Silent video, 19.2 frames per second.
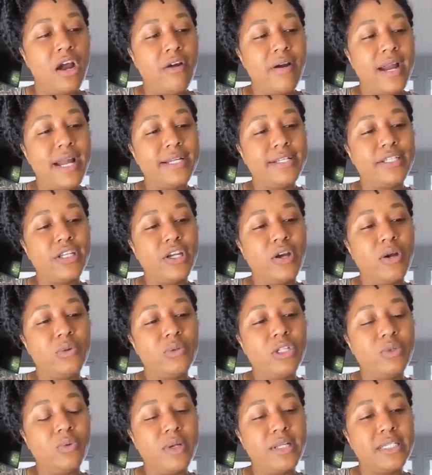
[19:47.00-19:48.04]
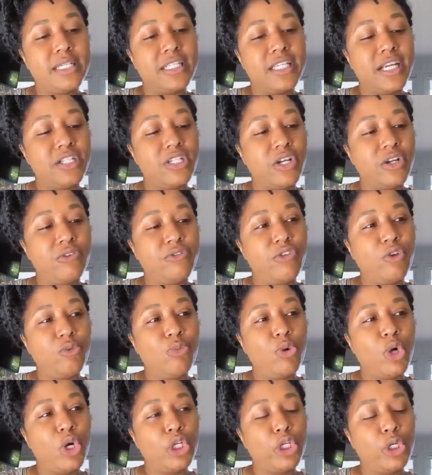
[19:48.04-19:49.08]
All right, so just wanted to touch on a
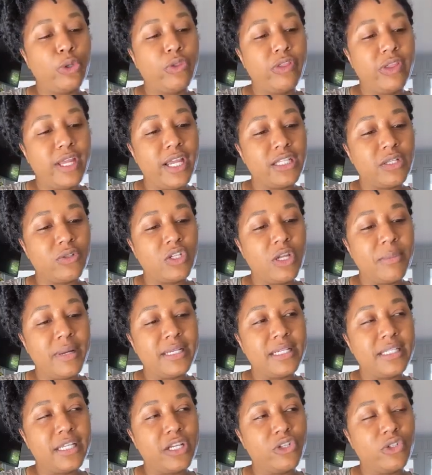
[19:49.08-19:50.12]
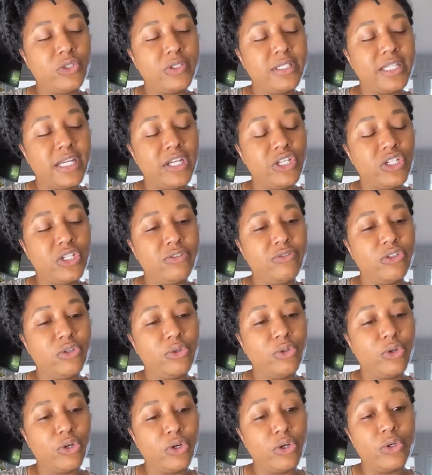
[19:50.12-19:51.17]
few more little things. I was talking about the sexualization of
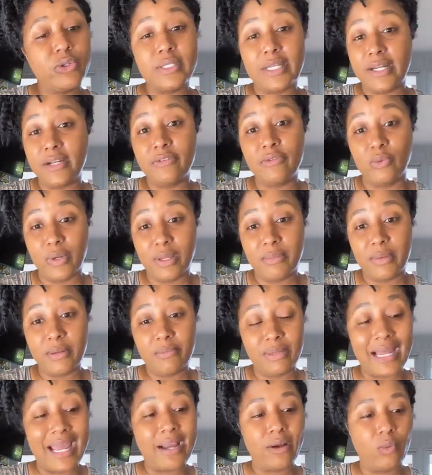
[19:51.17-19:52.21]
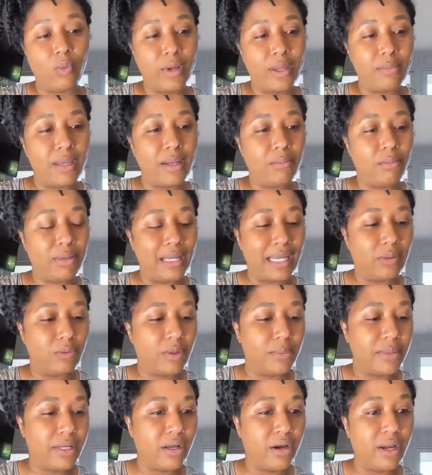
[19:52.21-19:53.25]
little girls and of women, black women.
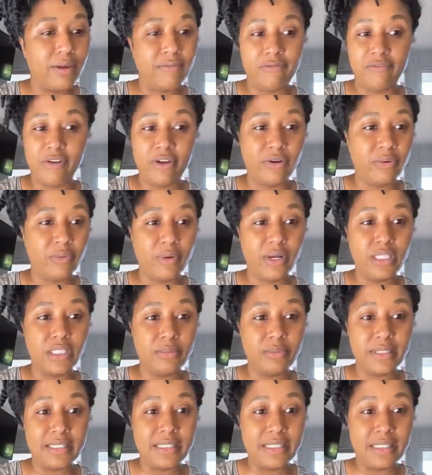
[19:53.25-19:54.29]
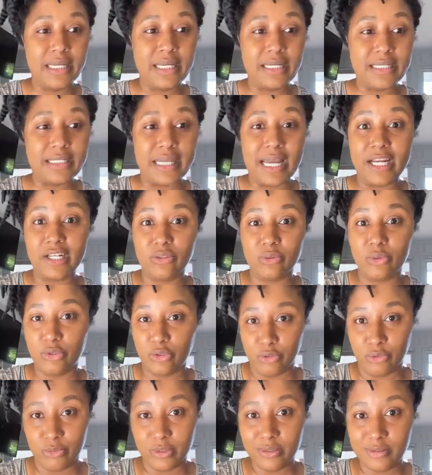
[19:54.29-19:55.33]
Black women have very rarely been seen as
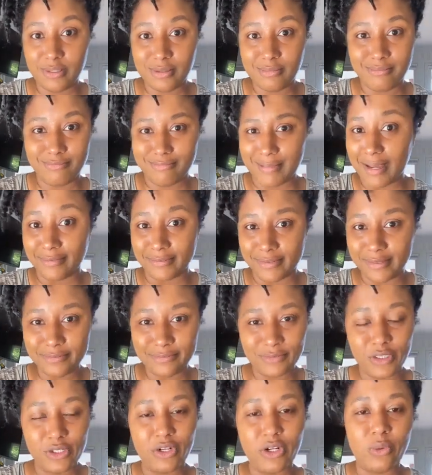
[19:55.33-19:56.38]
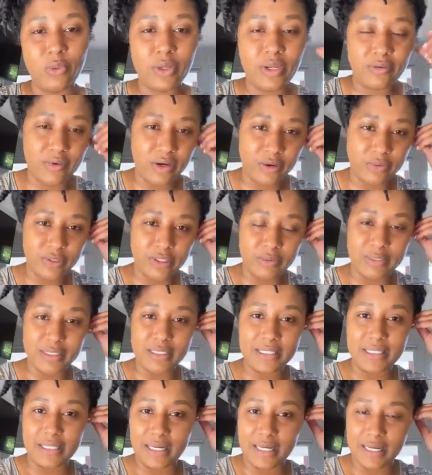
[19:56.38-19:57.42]
actual humans, ever. You know, we have always
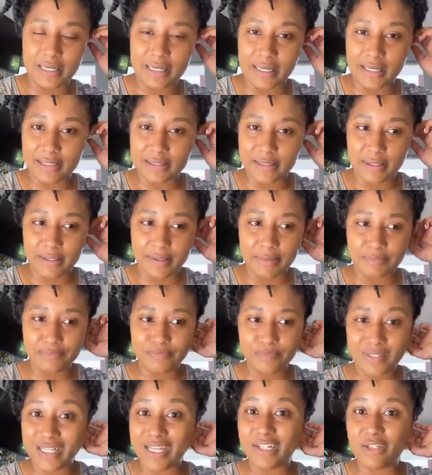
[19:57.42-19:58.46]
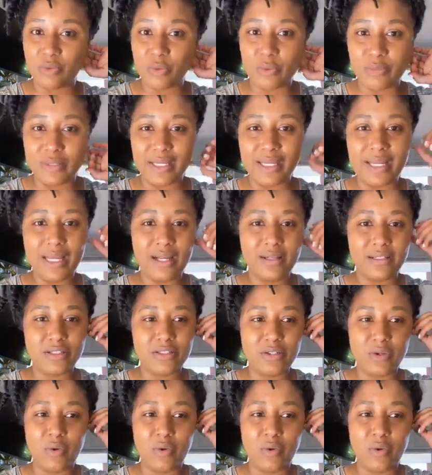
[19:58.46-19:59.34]
been seen as sexual beings.